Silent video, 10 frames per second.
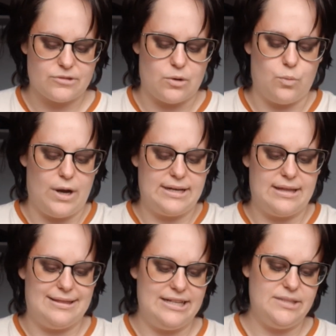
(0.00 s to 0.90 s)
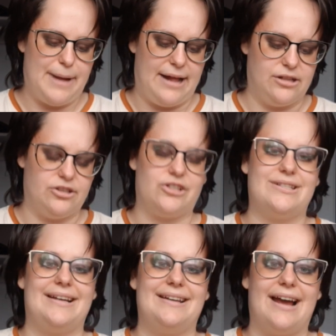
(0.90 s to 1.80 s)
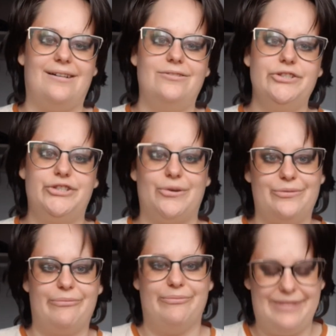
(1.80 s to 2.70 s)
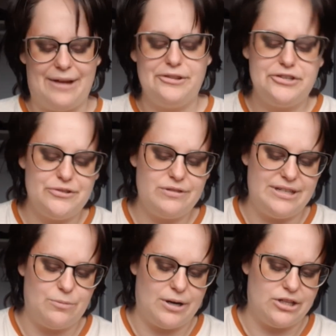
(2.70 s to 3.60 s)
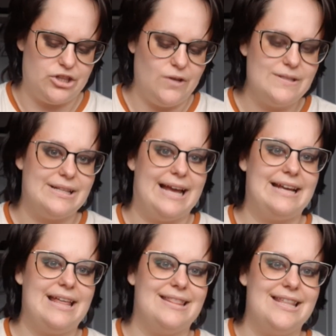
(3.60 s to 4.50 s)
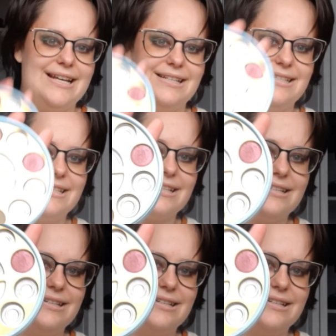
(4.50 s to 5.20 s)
what this palette looks like now. So now that you've seen what it looked like, this